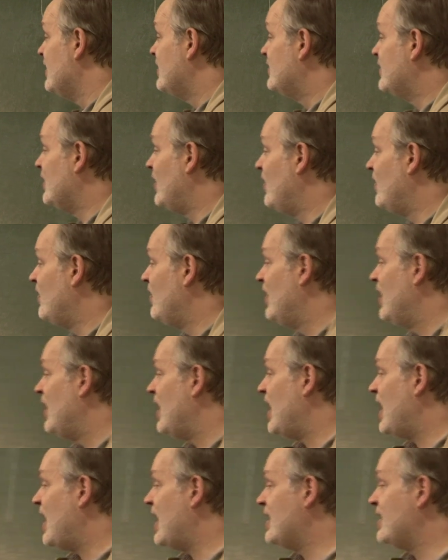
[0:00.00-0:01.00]

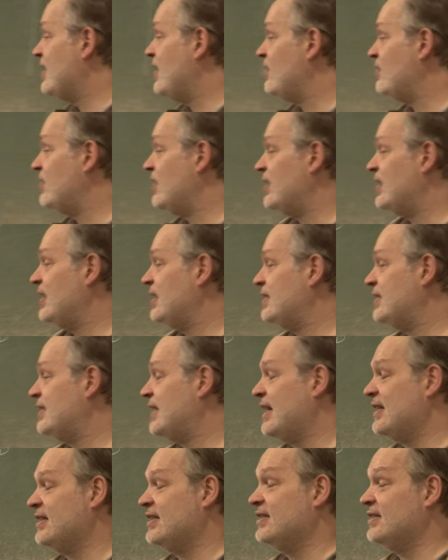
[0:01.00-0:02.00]
So I know that this
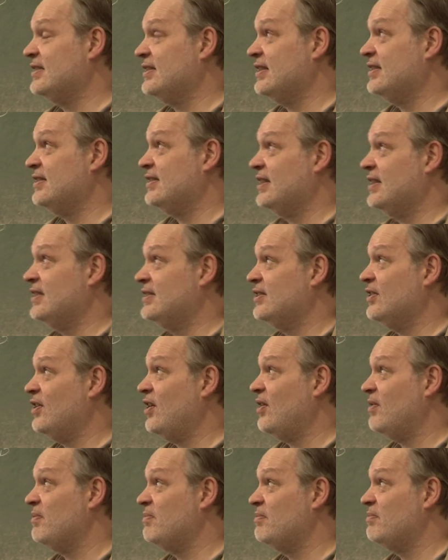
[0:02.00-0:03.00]
sentence is
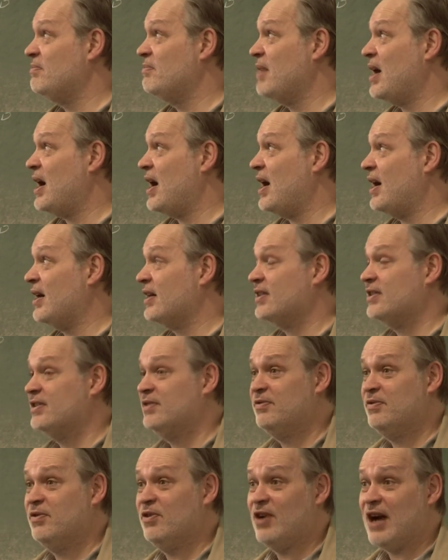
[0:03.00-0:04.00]
not marked
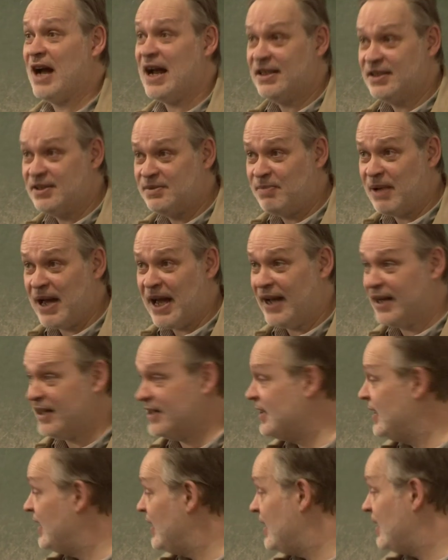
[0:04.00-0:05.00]
for
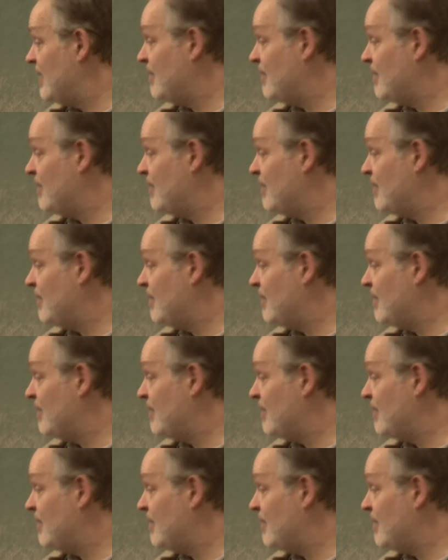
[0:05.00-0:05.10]
aspect,